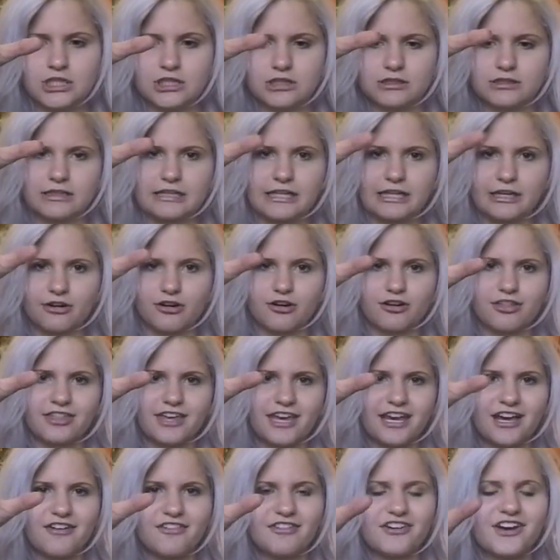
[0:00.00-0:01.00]
liter
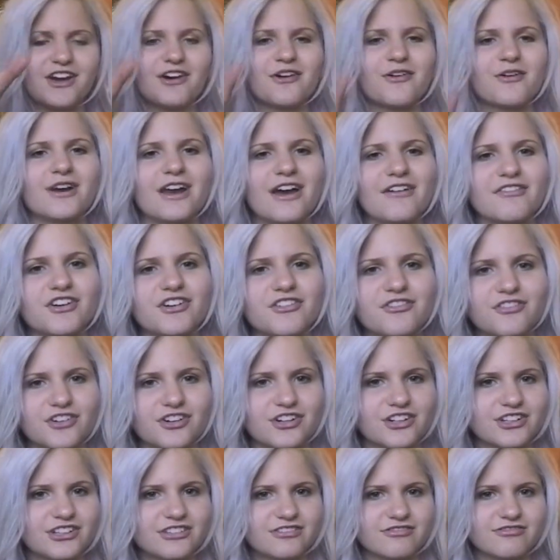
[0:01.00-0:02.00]
thing of it or whatever
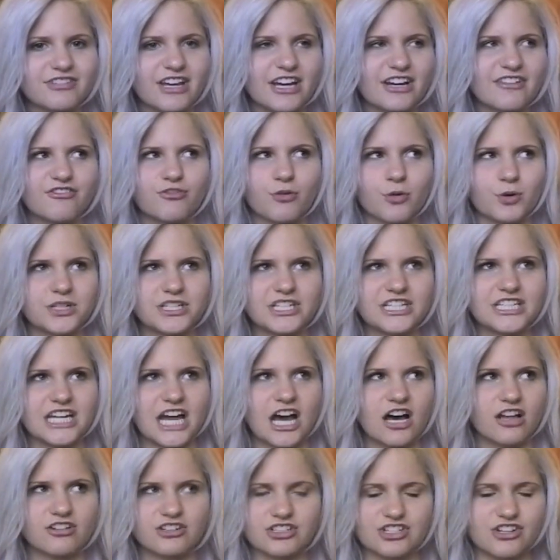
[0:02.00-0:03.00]
for like $14
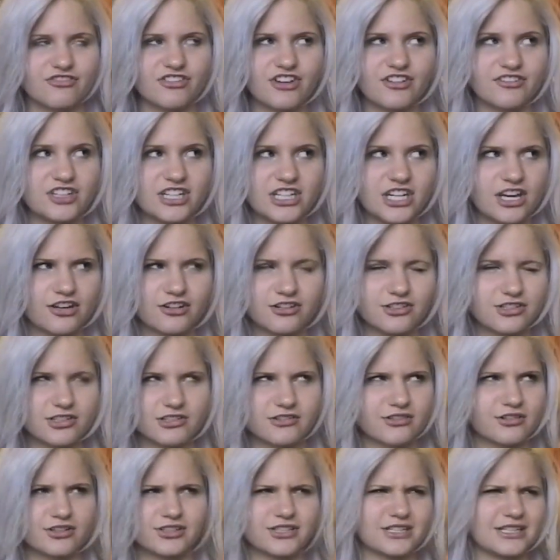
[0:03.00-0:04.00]
or $15 or
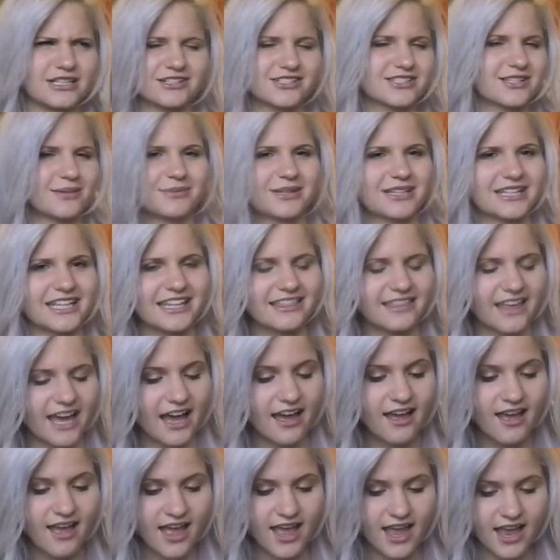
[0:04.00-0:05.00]
$13 or something like
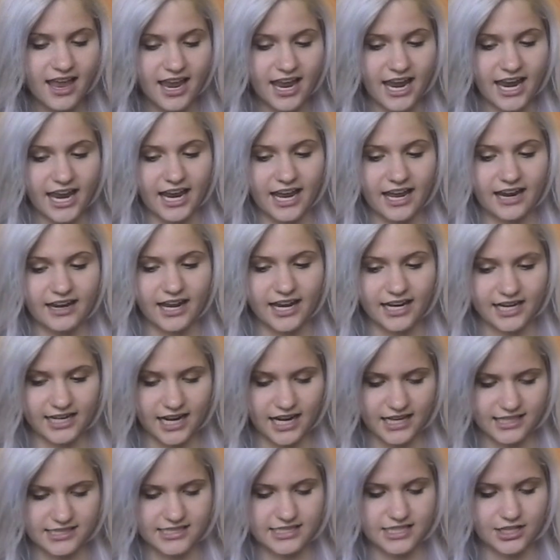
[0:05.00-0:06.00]
that. And I can
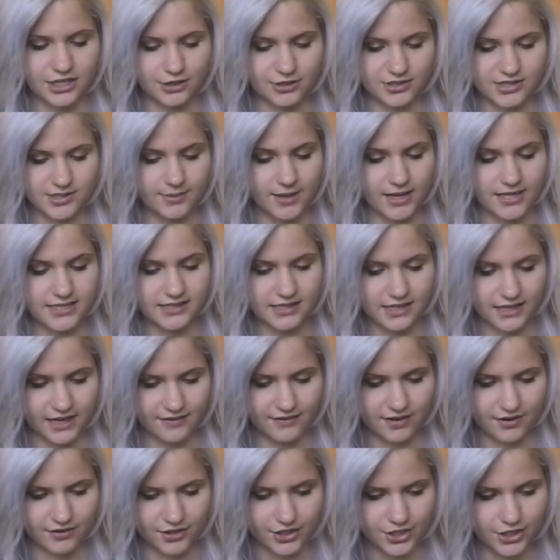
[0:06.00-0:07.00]
honestly tell you it's the best thing
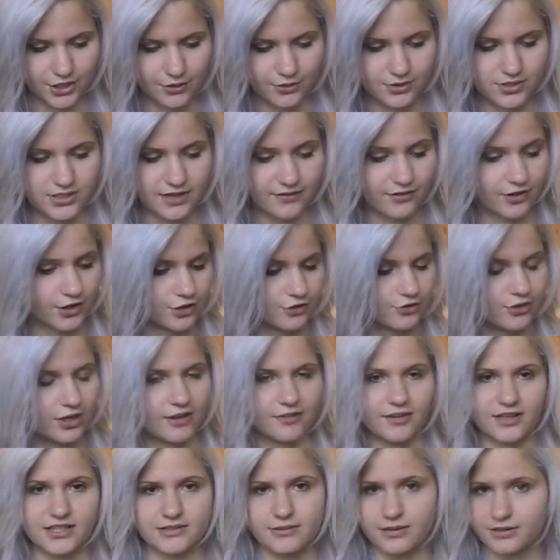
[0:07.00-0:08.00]
I've ever used. I've heard
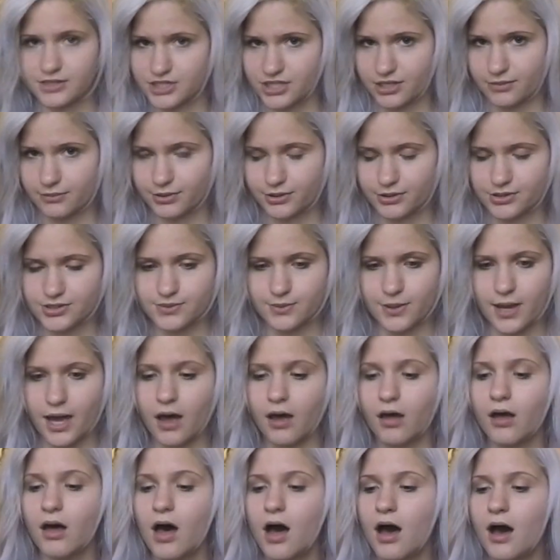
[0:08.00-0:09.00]
great things about the shampoo as
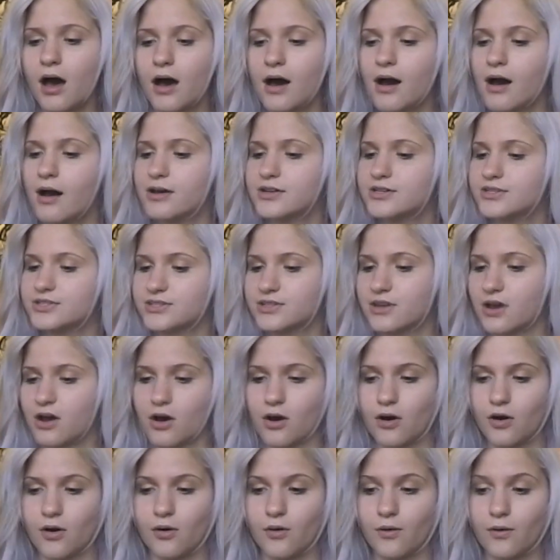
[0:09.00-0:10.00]
well.
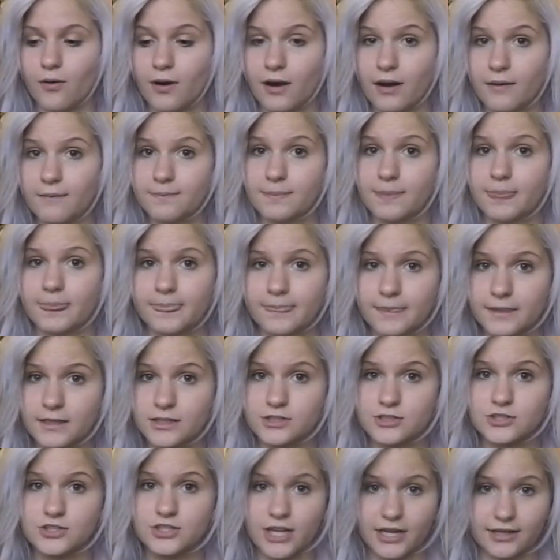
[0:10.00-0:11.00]
So
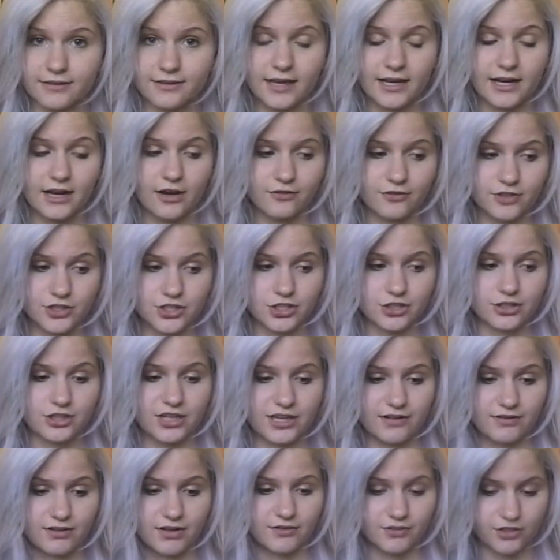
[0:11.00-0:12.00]
check that out for sure,
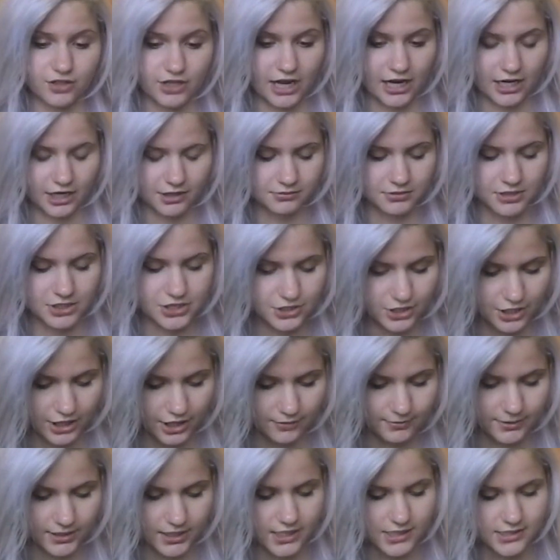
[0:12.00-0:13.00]
even if you're not going to bleach your
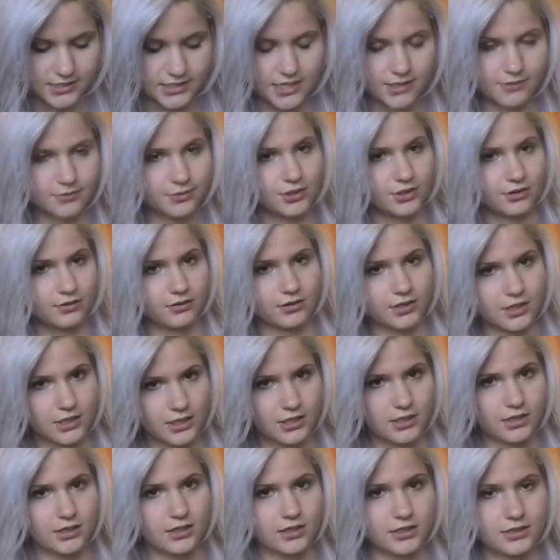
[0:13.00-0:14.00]
hair, because it will
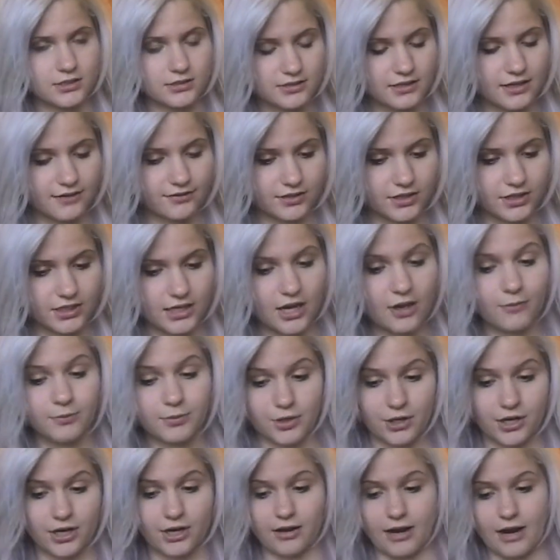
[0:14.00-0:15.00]
definitely help
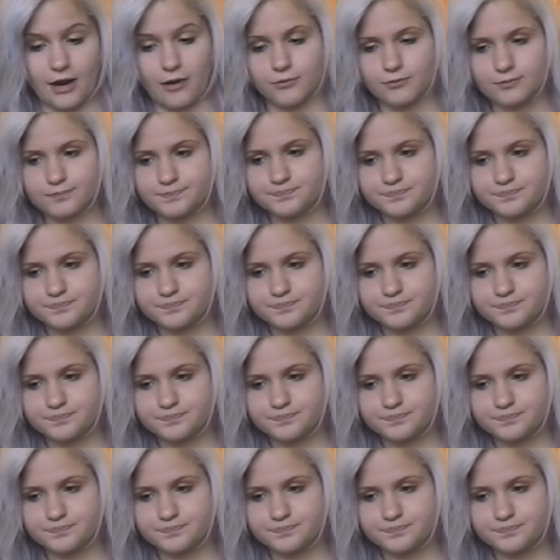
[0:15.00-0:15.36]
your hair out.